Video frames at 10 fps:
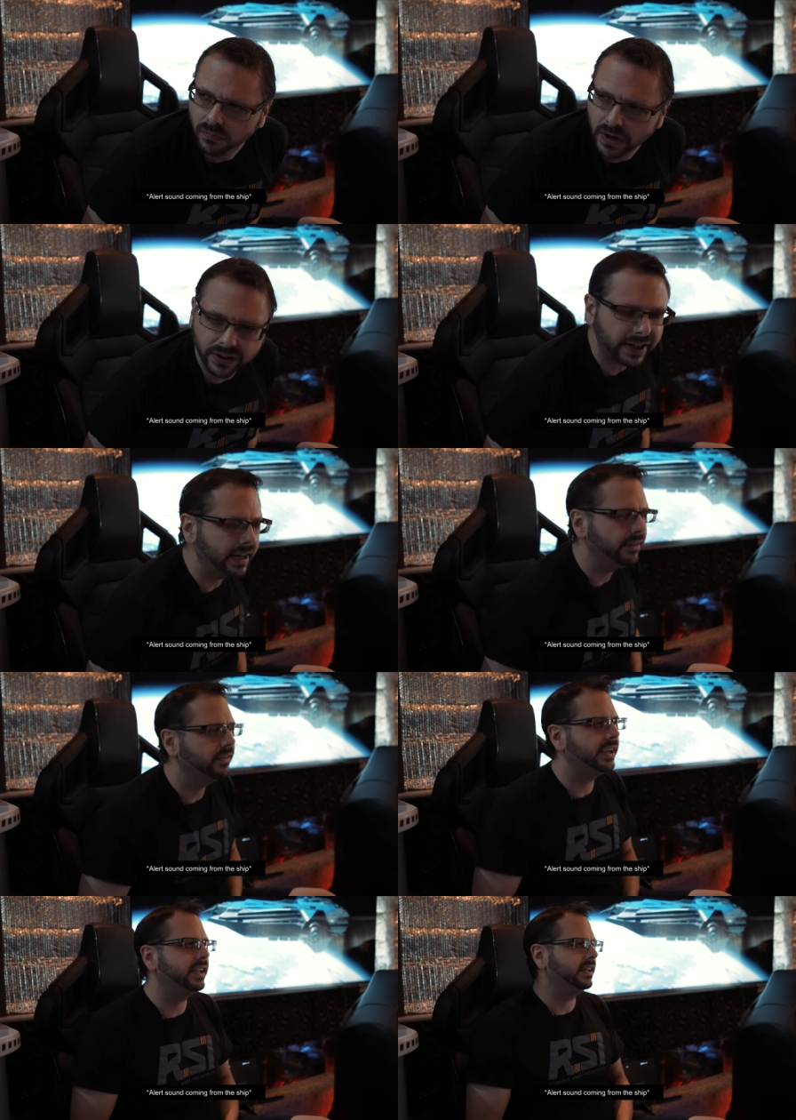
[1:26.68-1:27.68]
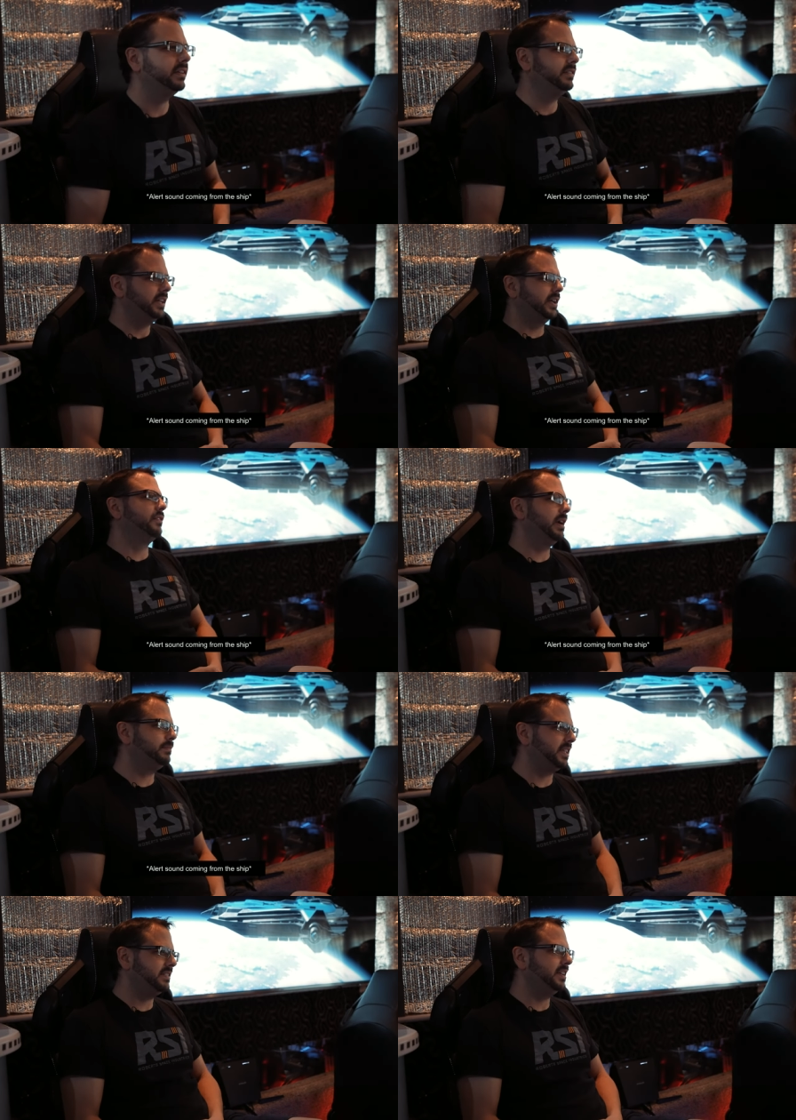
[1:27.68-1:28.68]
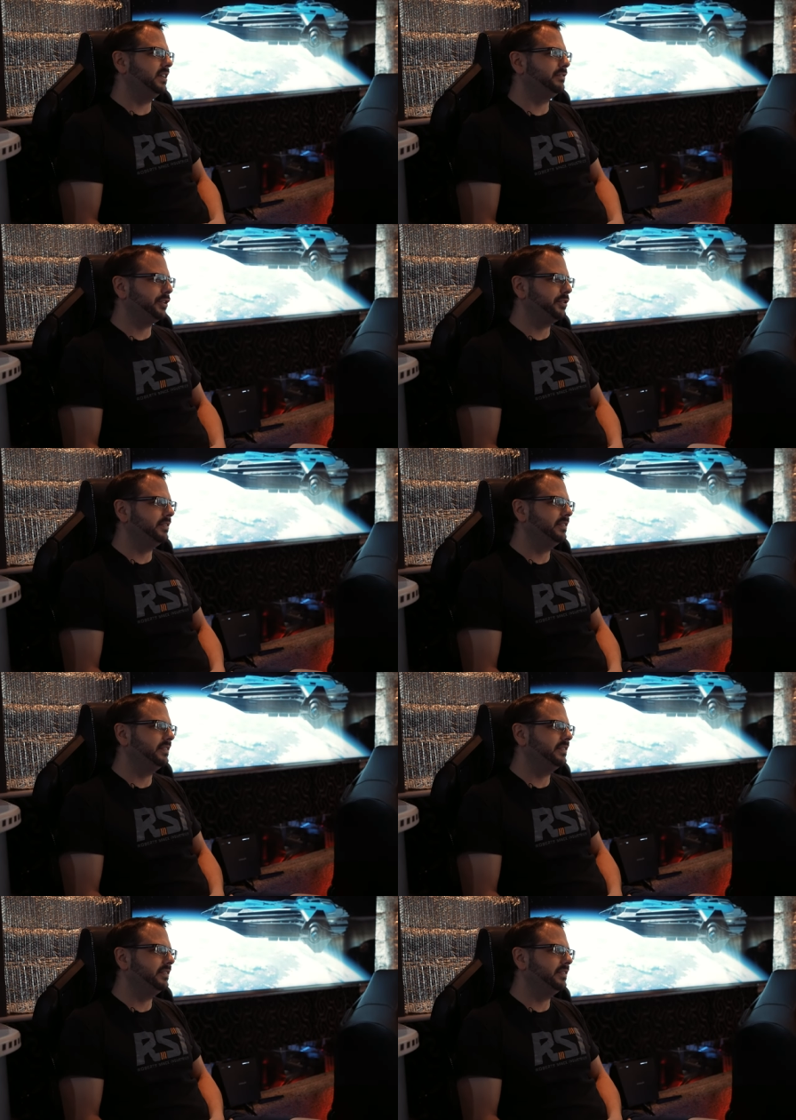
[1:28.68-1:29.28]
Okay, we interrupt this interview.